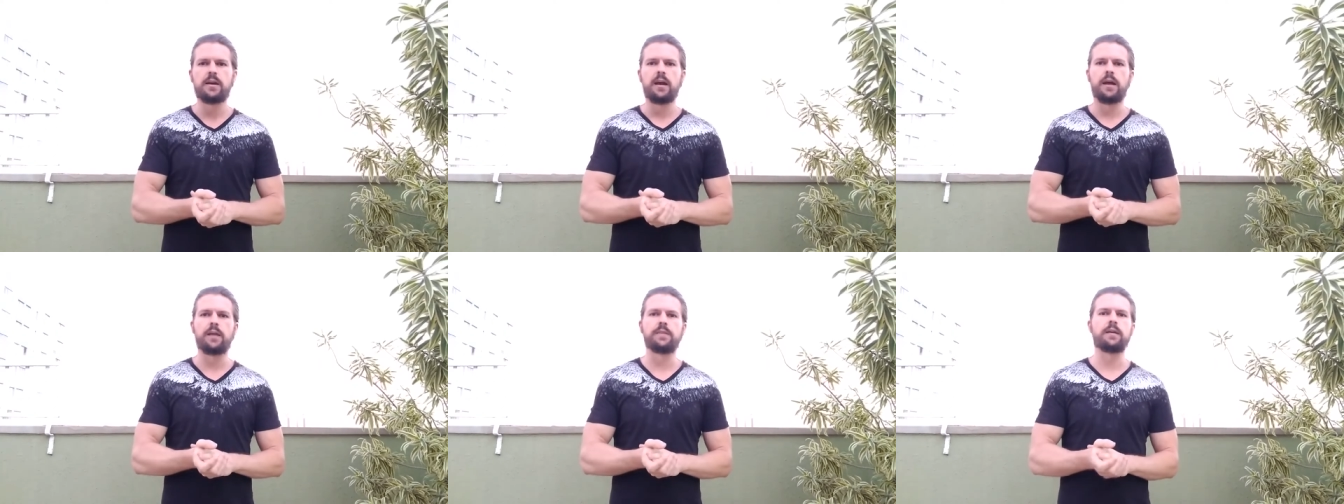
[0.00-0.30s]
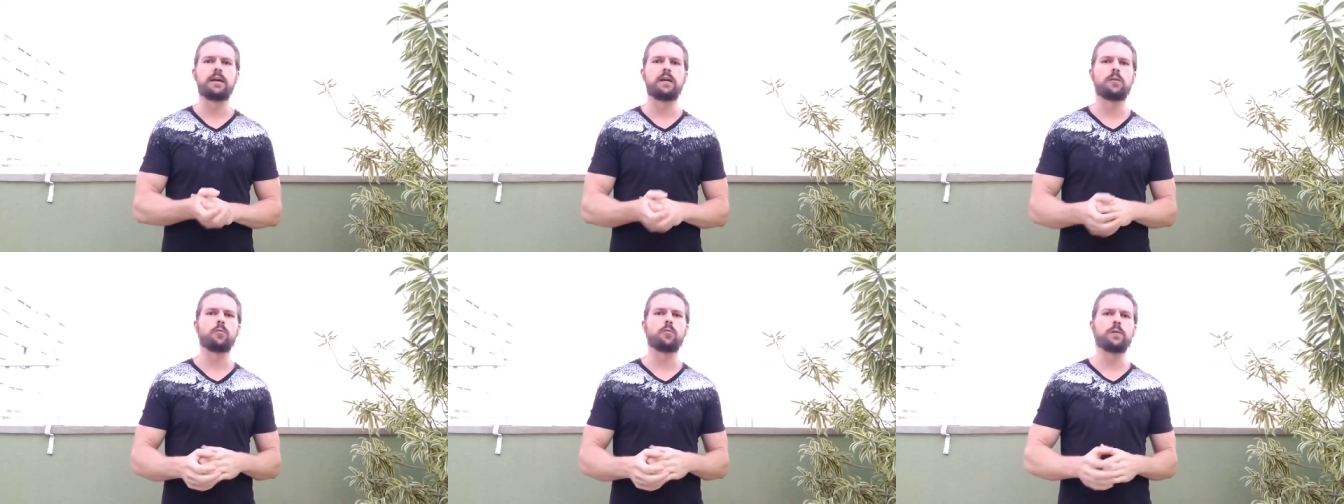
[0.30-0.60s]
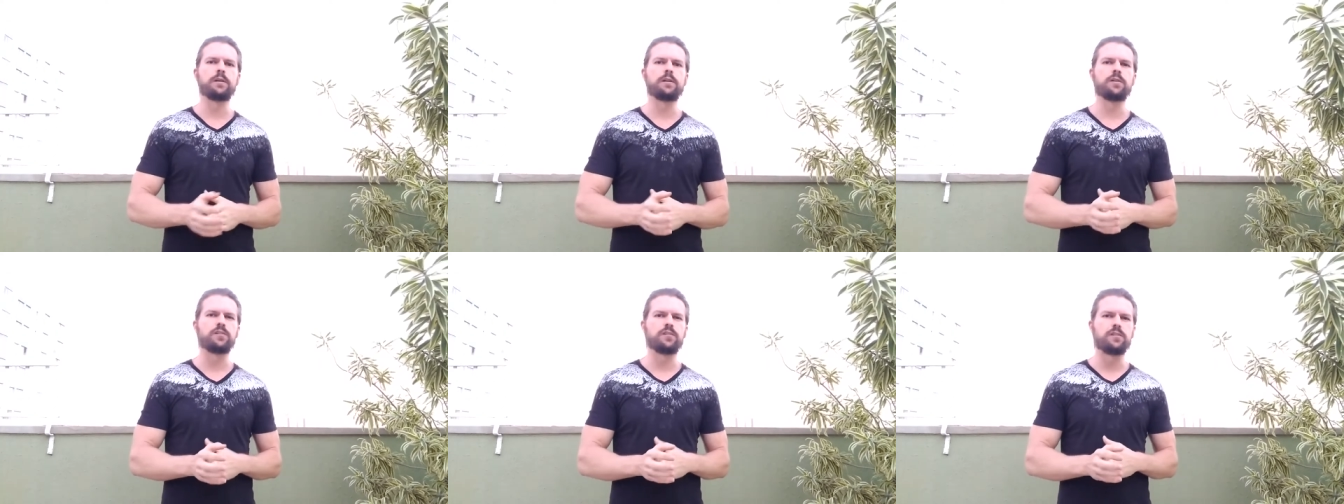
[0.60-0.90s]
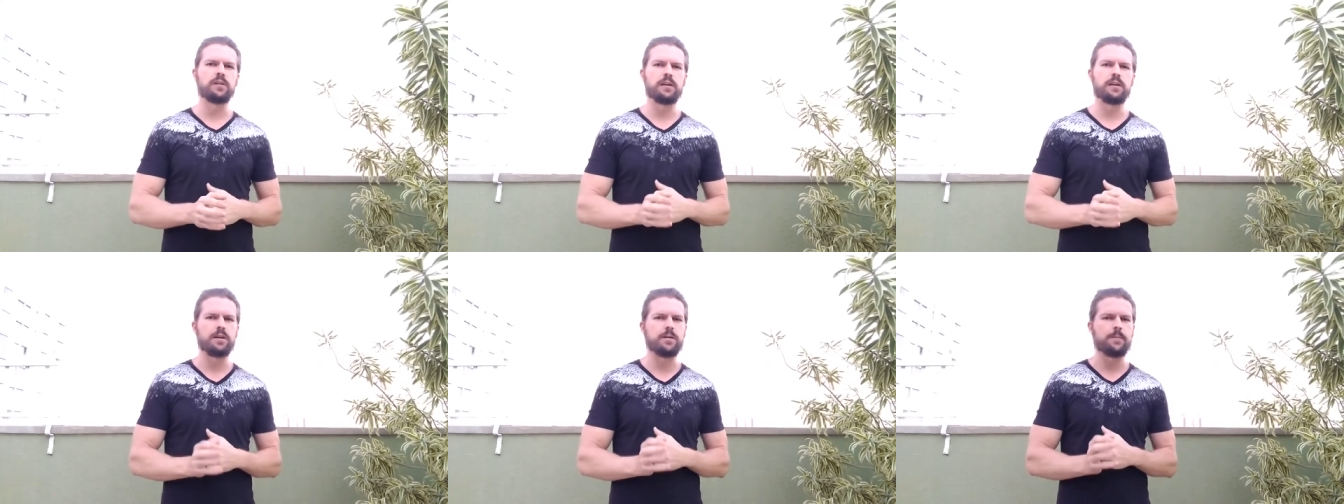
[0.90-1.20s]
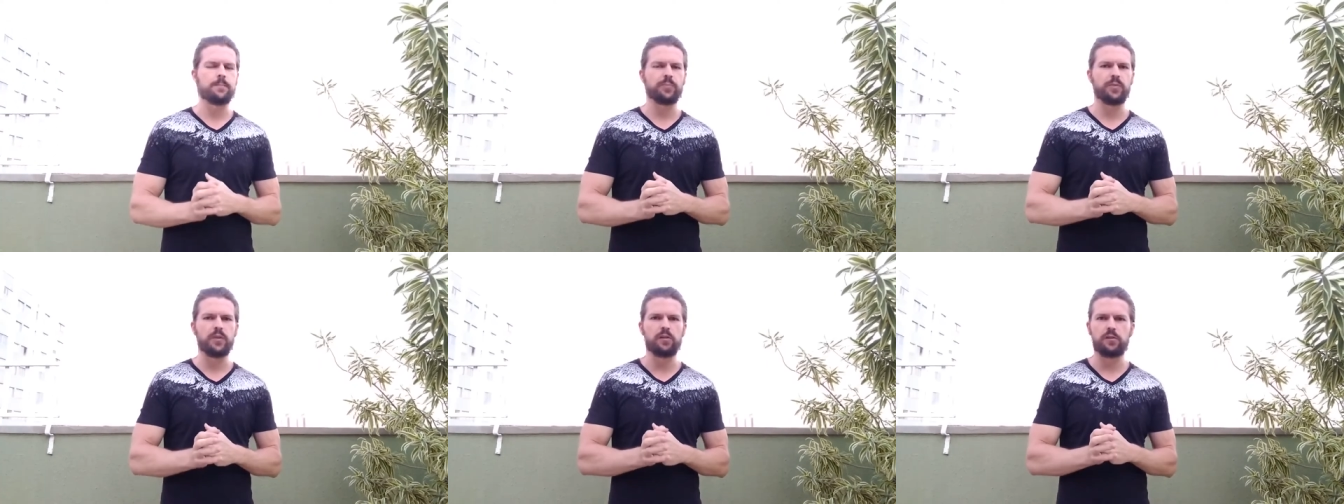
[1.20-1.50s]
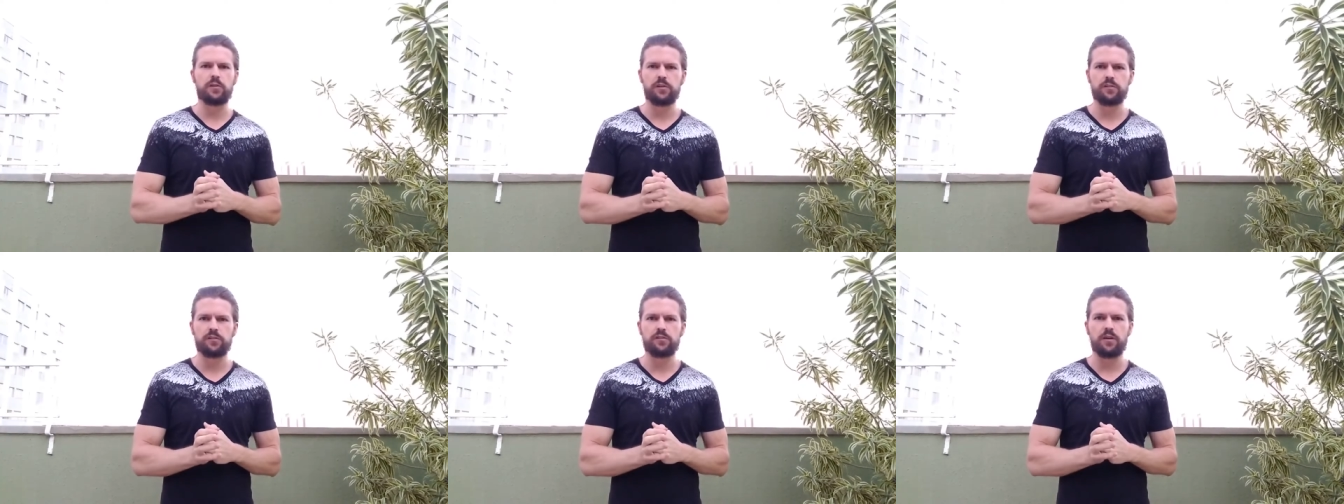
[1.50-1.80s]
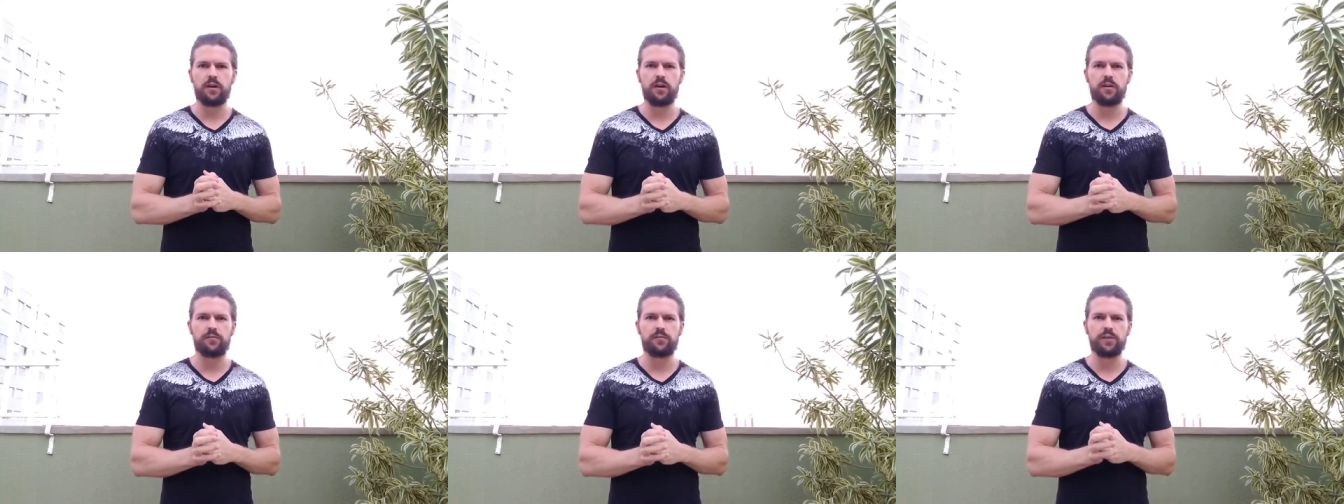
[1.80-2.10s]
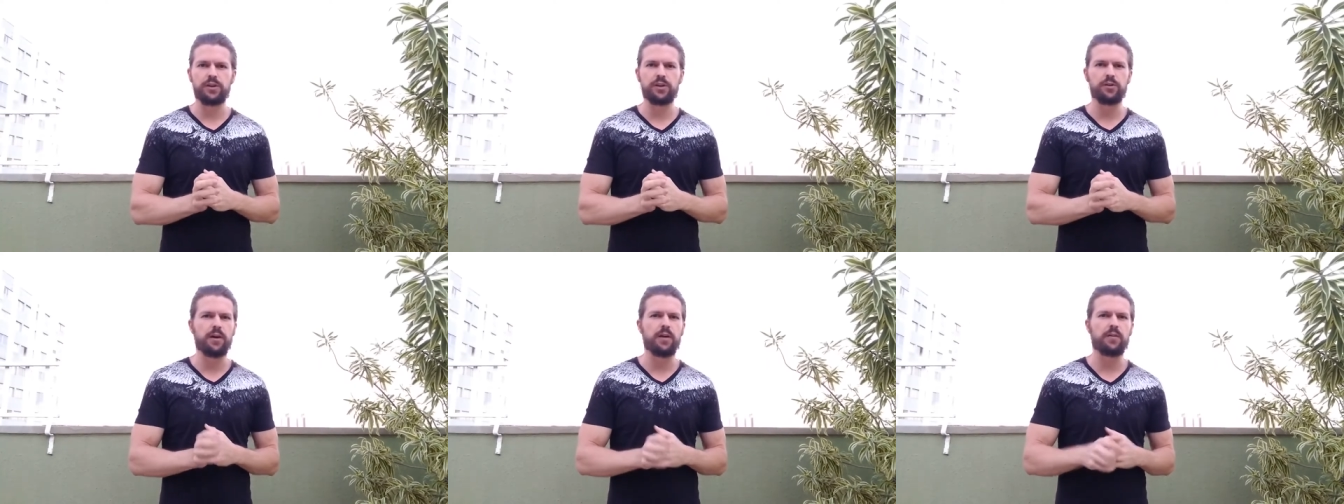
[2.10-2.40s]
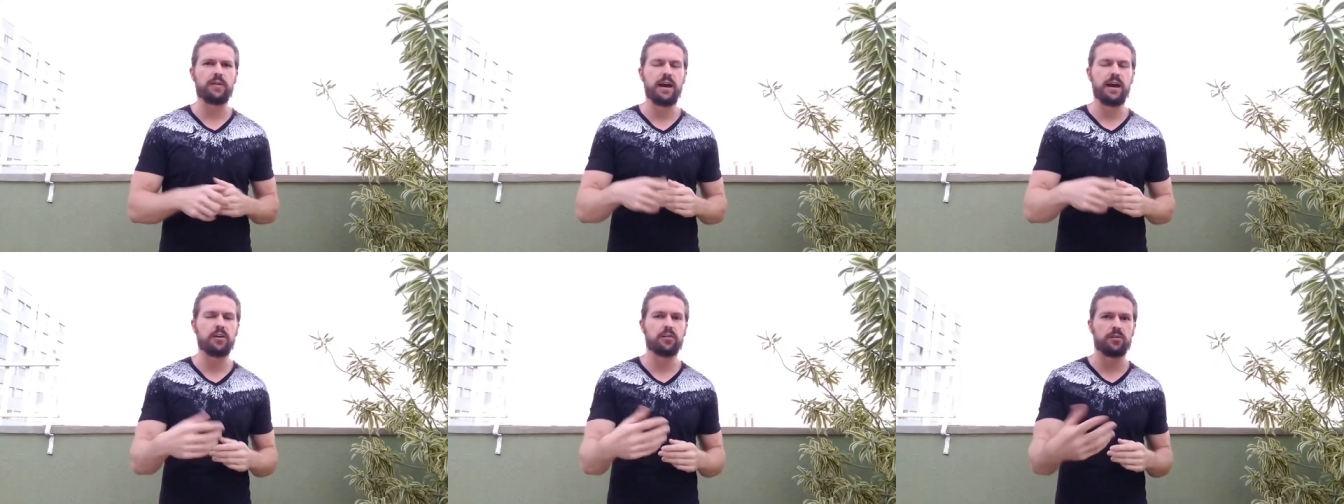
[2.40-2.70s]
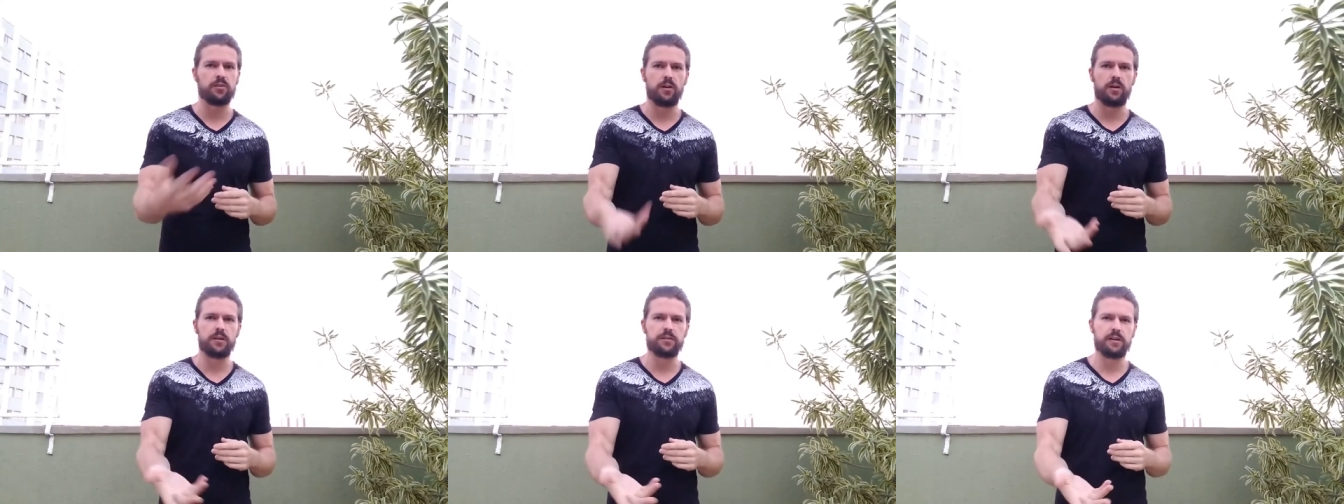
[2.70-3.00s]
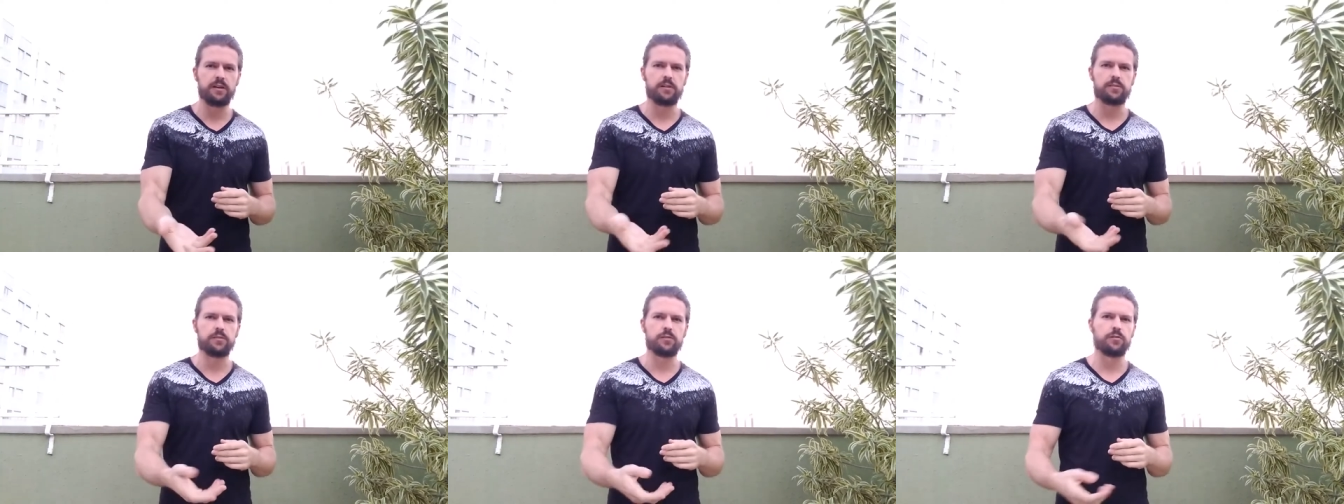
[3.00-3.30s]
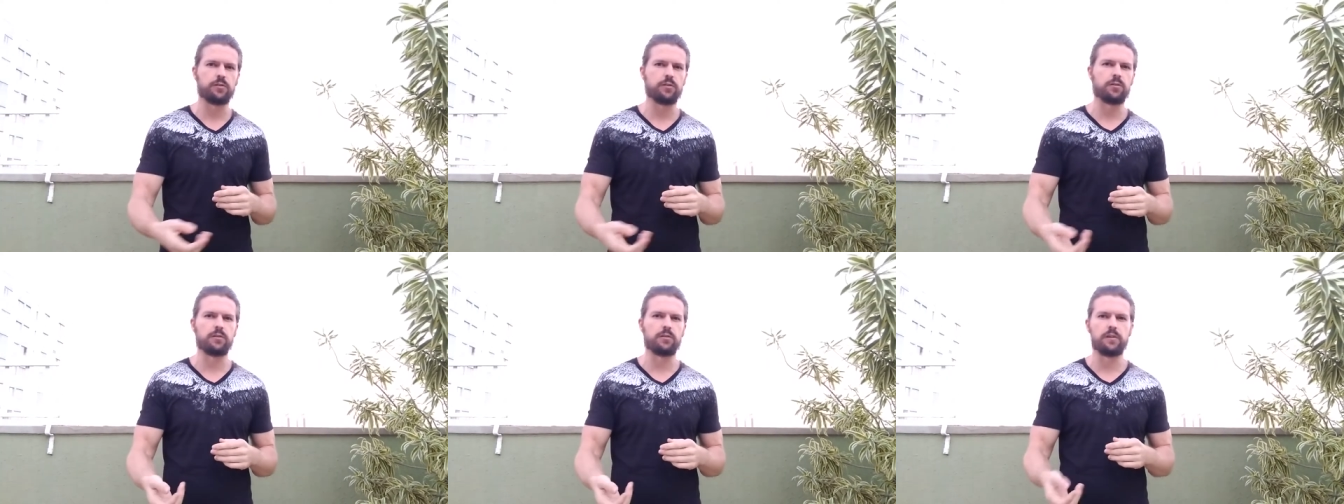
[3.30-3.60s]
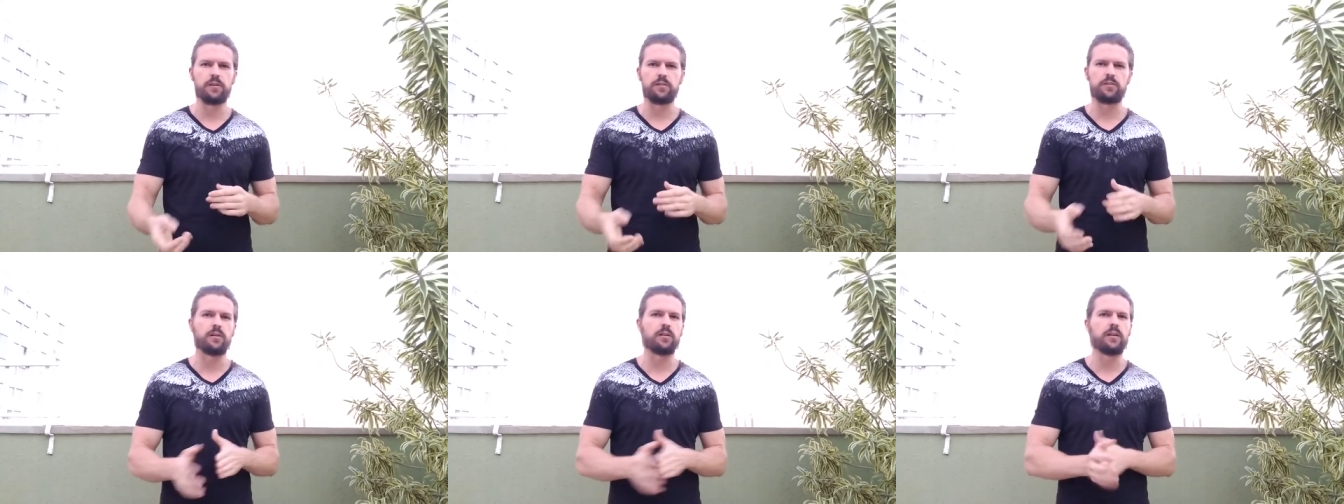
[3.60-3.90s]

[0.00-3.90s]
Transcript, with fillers: and then when you see it, just uh, figure out how to contact the journalist.